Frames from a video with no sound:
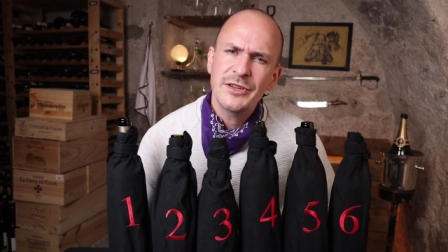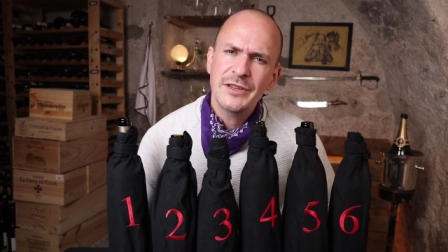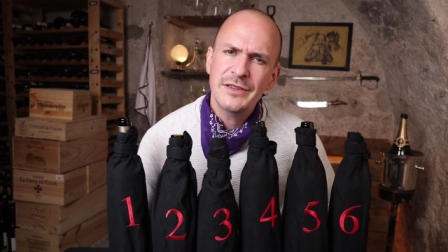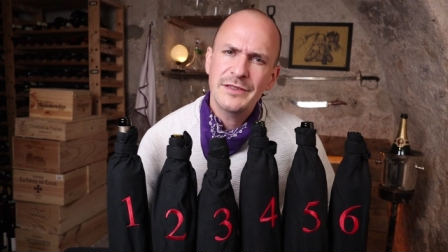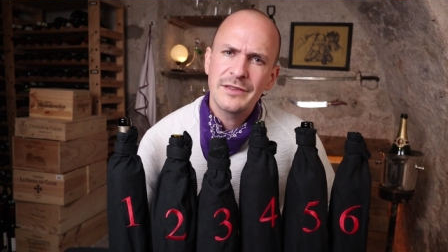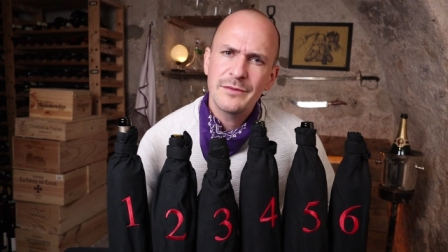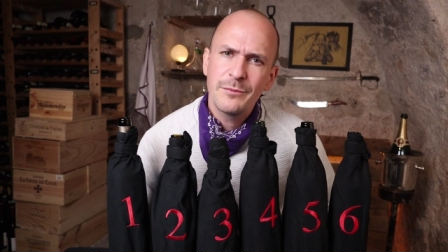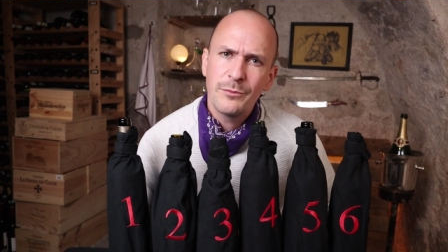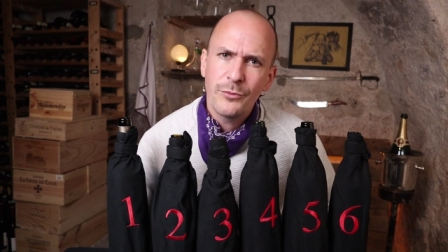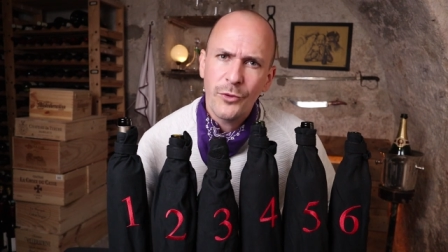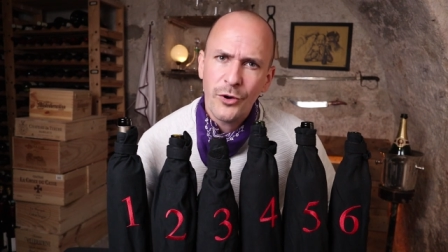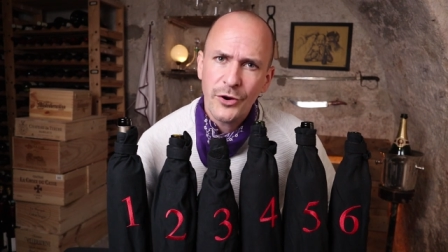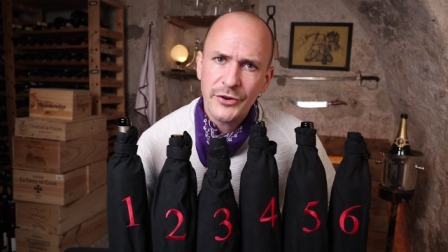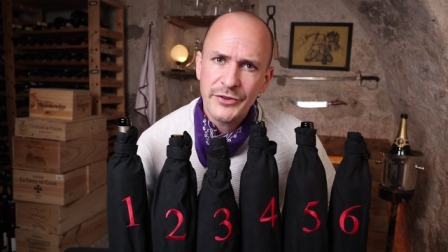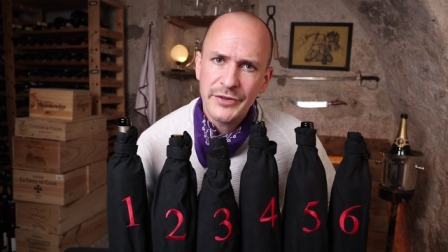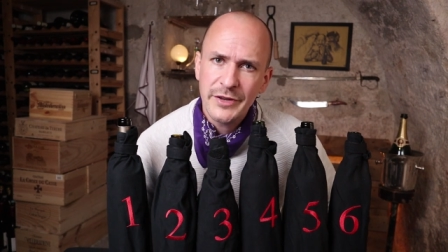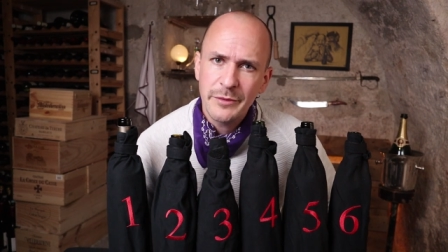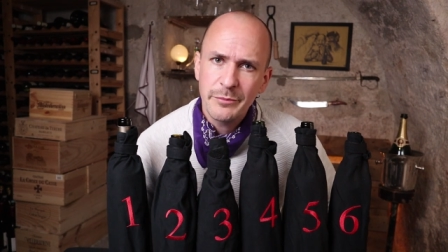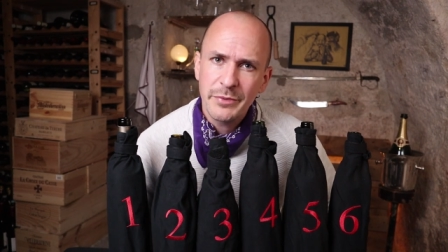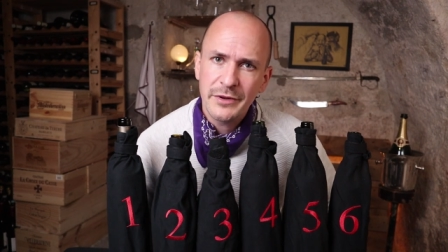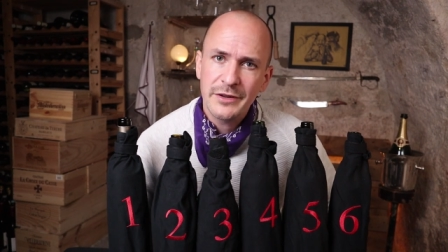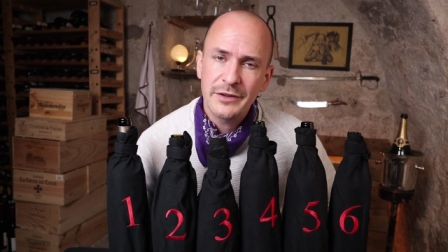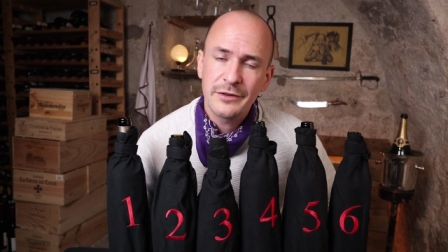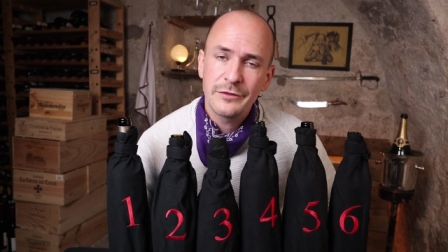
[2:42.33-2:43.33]
is more
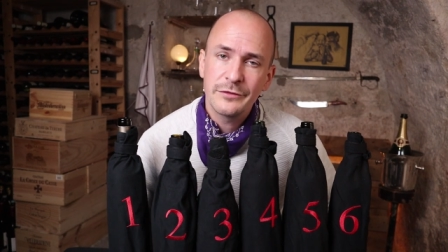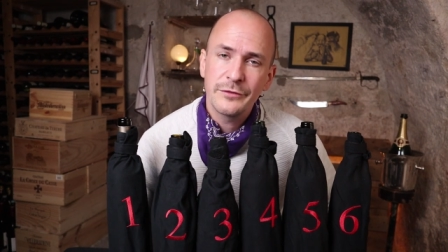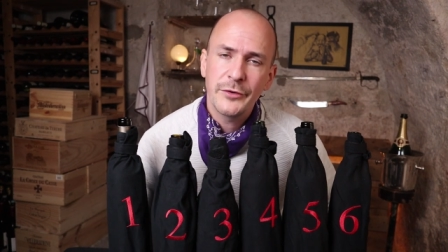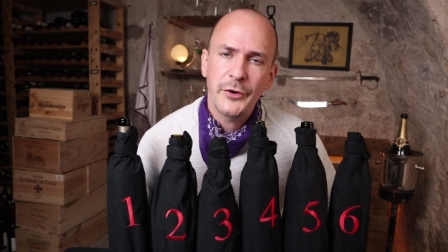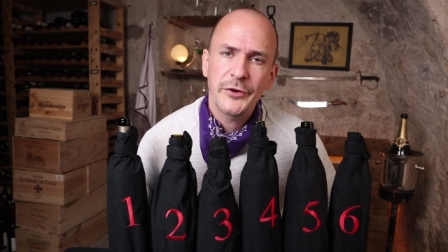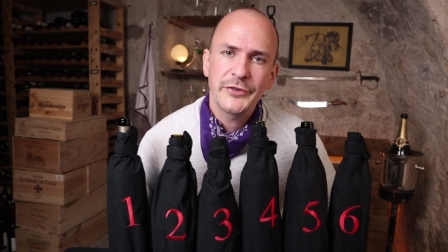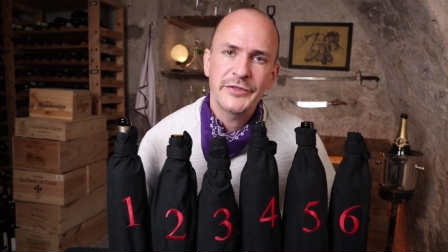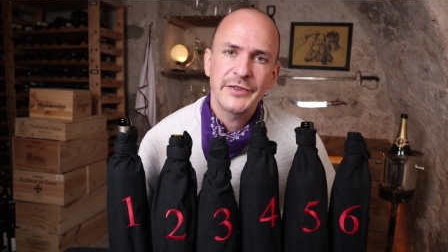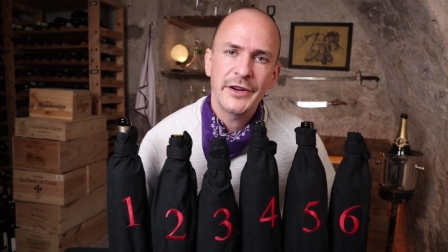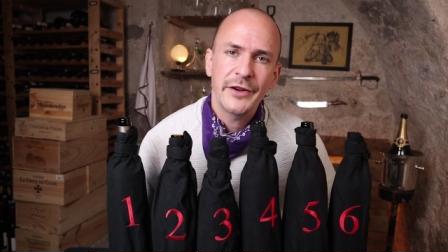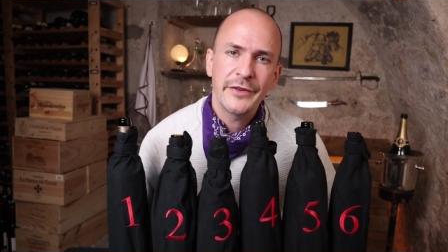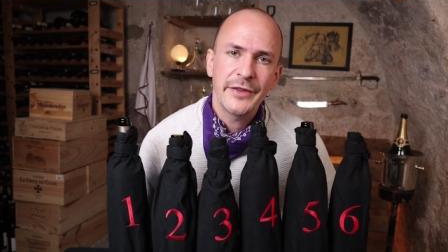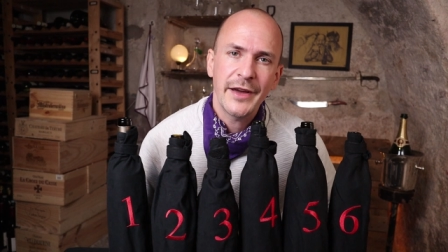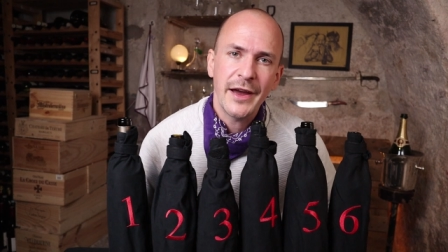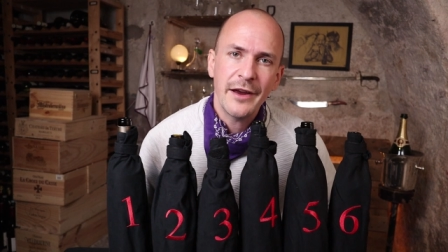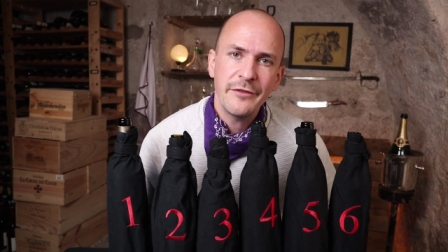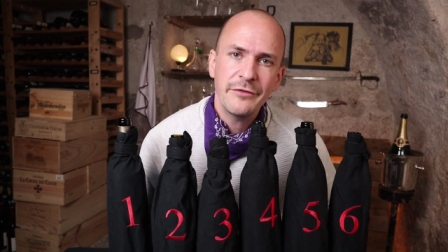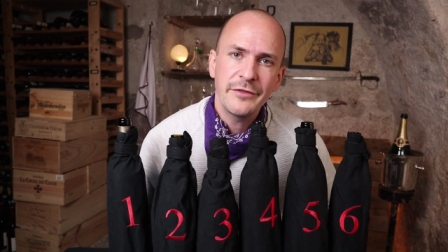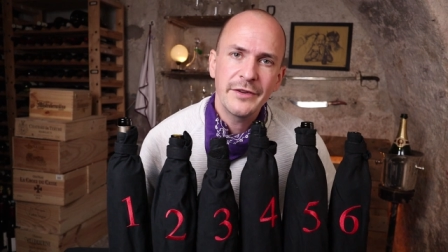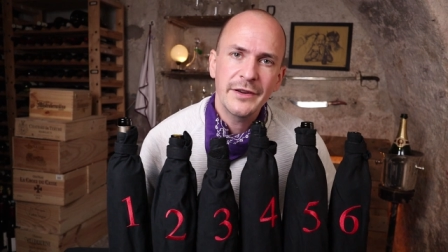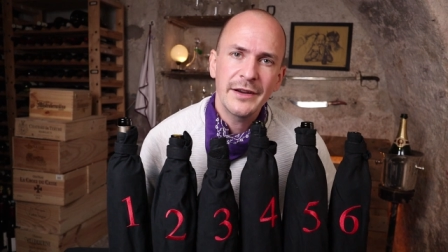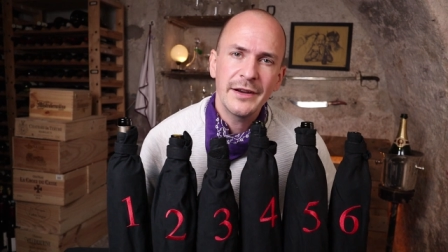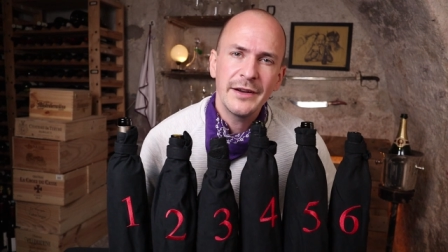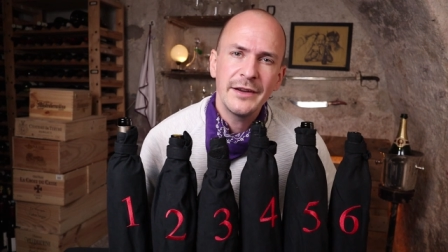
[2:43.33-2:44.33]
typical for South
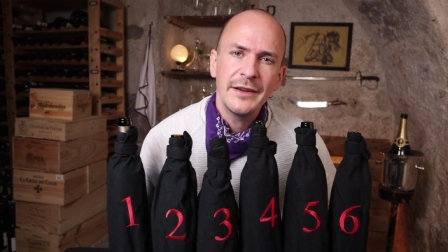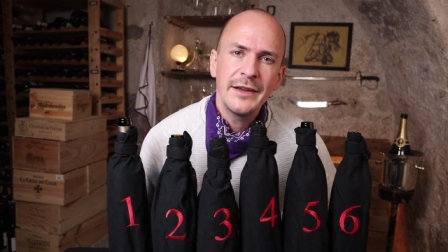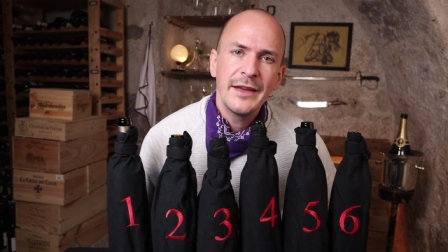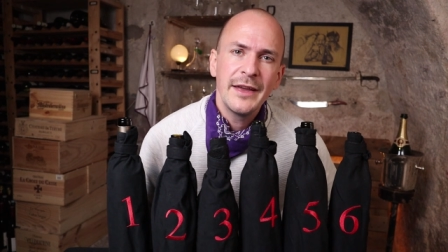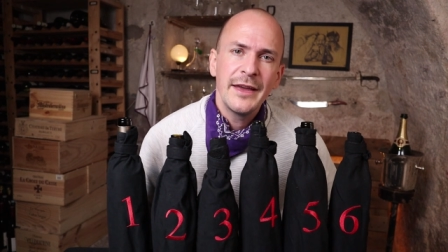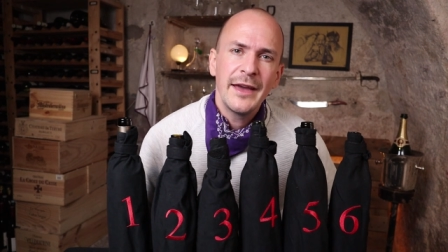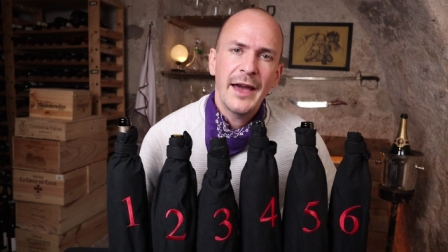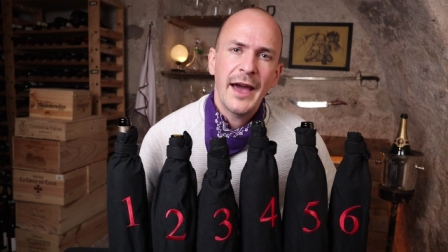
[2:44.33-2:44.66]
Africa,